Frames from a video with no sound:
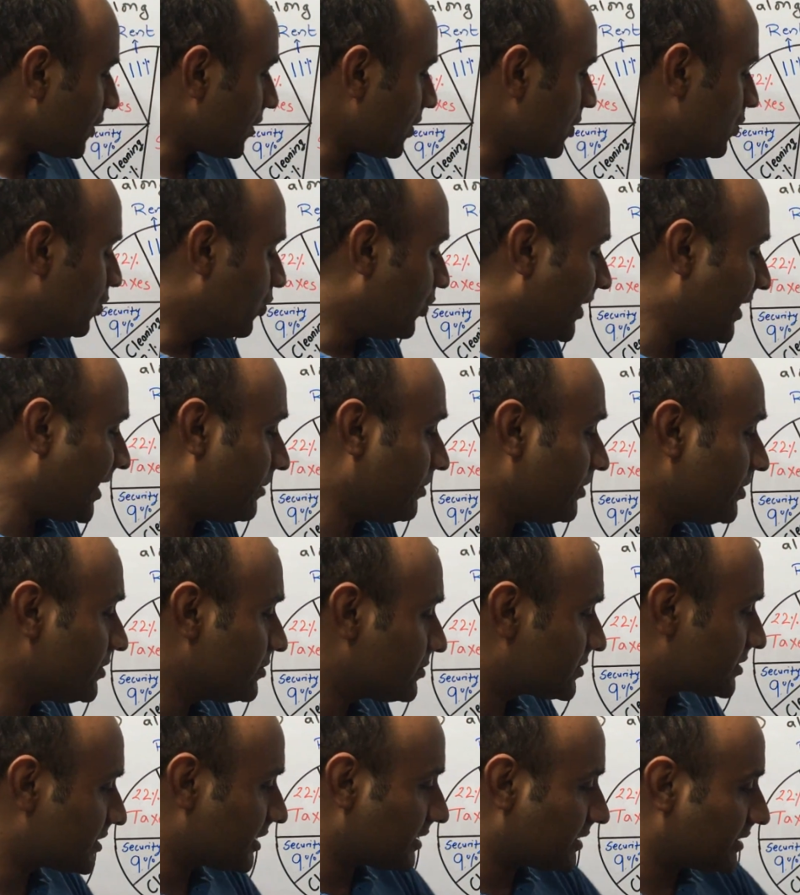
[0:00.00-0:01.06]
Whenever
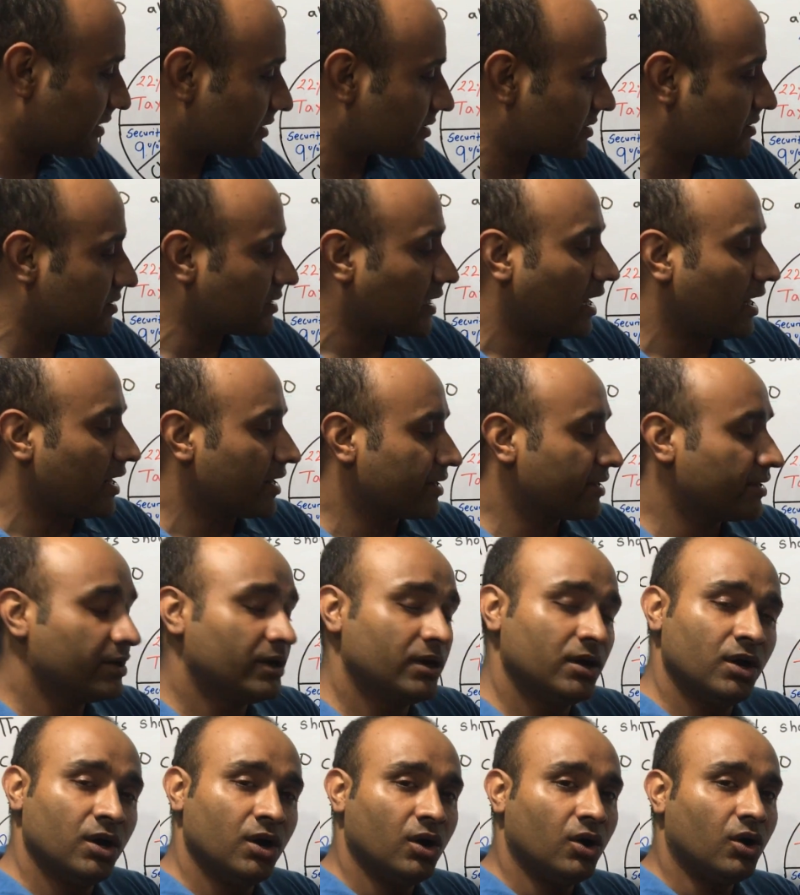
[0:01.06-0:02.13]
you see this sign,
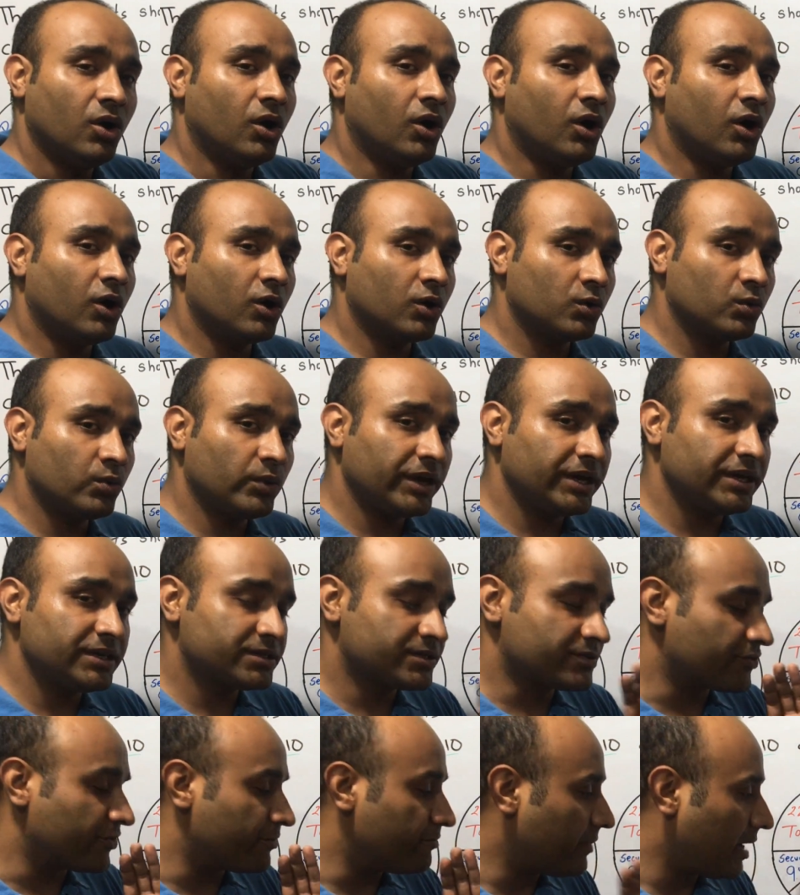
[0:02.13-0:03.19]

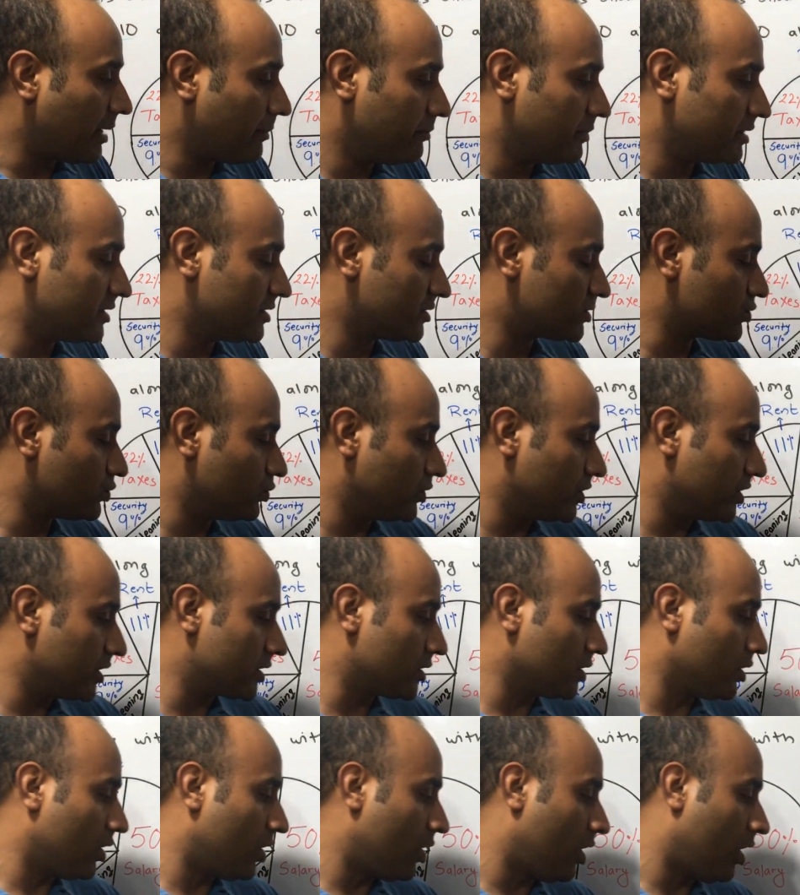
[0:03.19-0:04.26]
always remember this
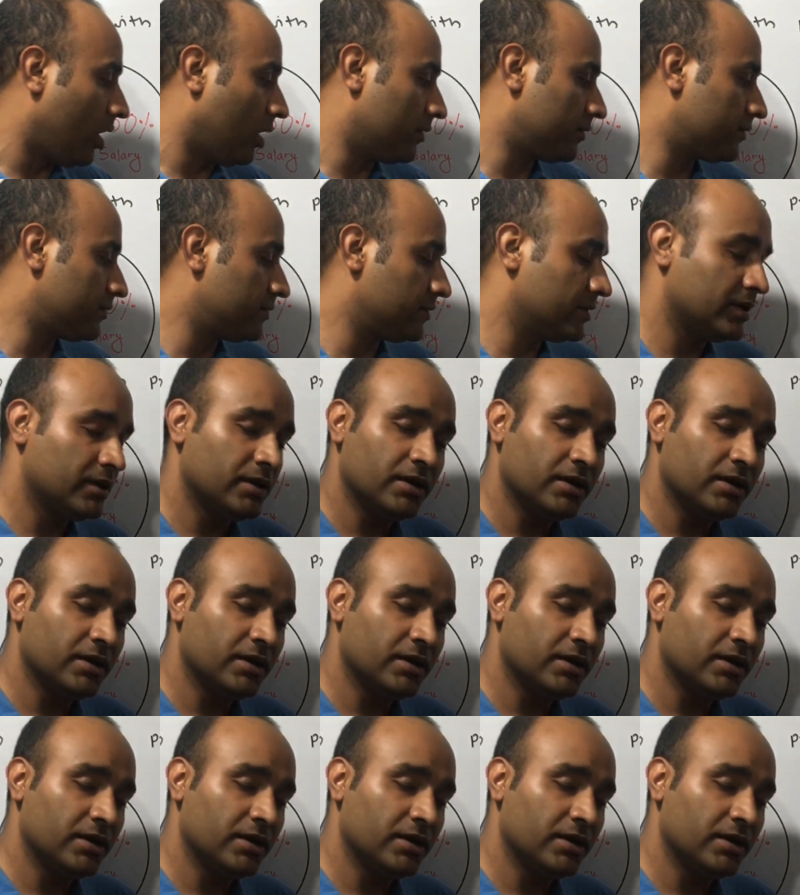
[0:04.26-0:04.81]
word off.